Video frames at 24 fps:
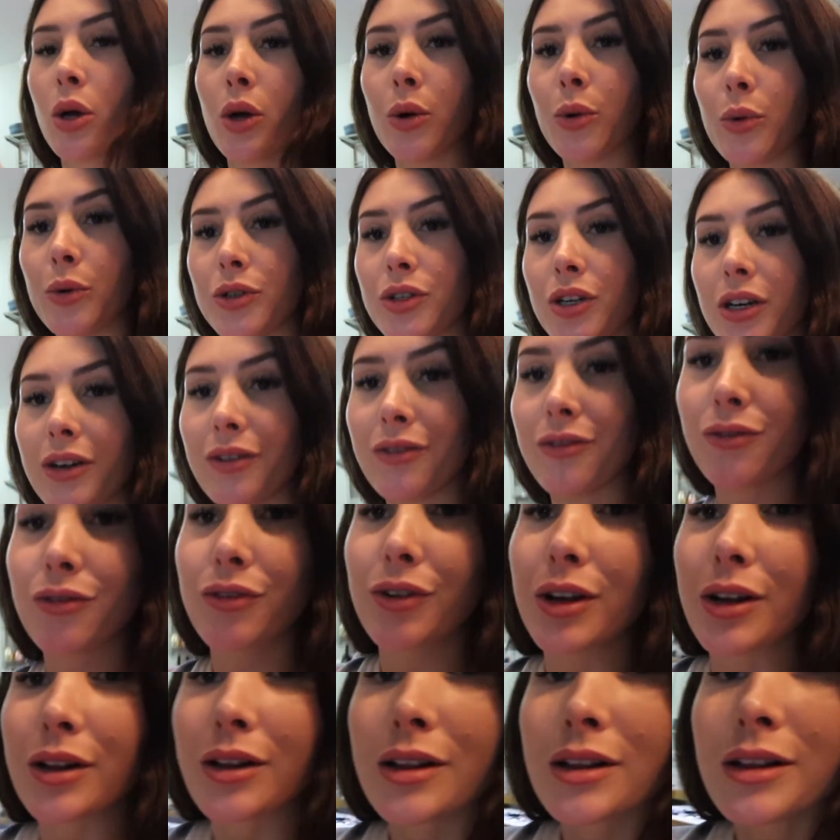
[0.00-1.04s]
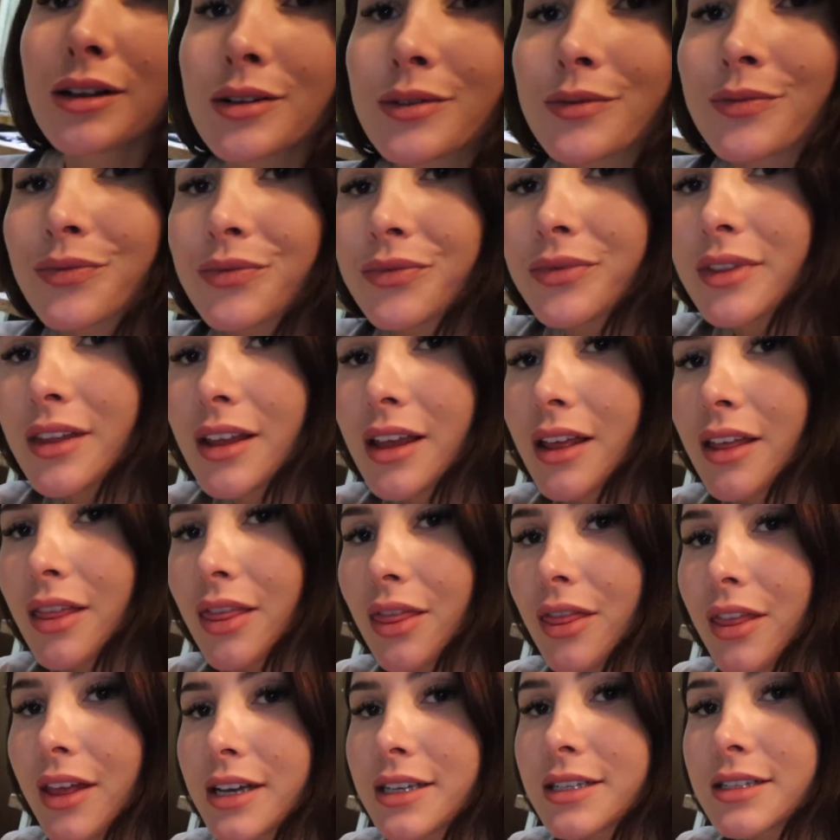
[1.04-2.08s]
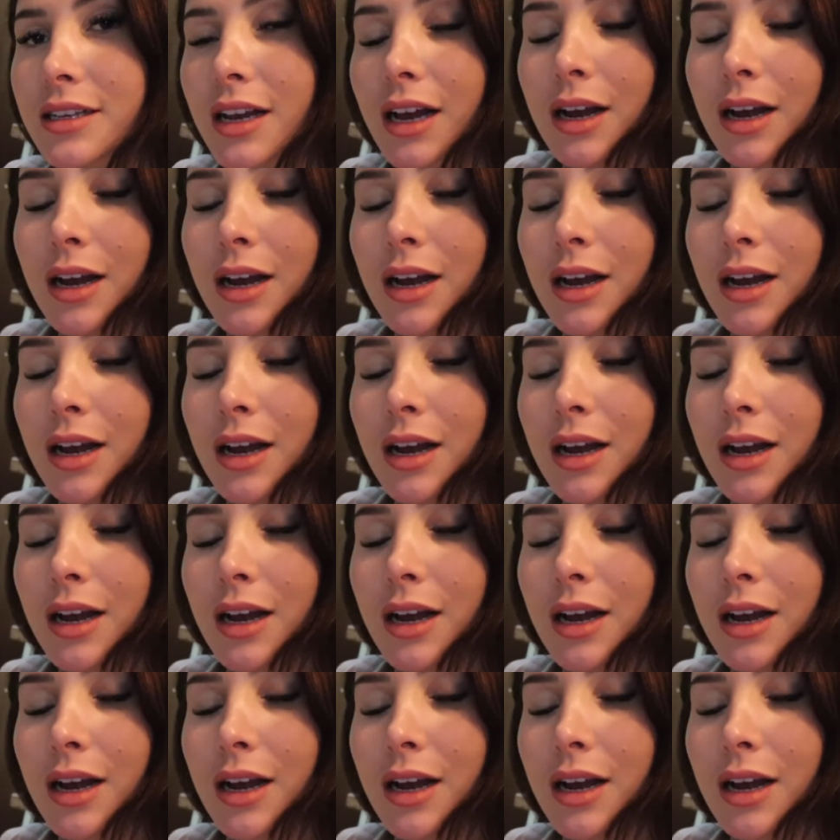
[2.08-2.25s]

I'm trying to fill this